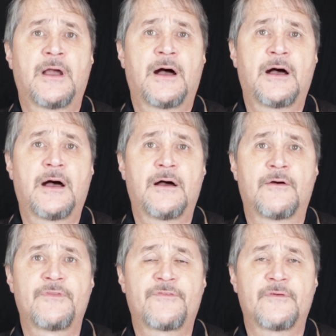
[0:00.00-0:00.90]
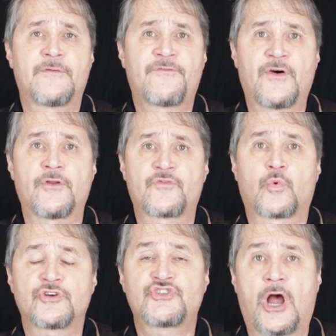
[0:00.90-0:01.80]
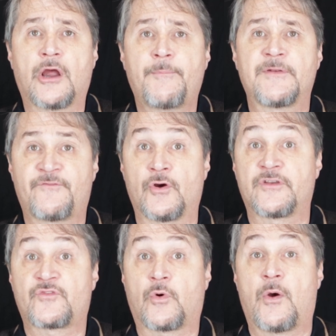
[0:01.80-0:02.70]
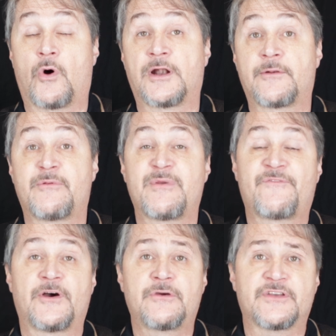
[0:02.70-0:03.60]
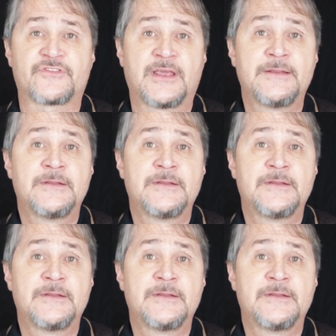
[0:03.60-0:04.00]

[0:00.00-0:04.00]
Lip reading: of photos were sharp and focused where I wanted them to be focused.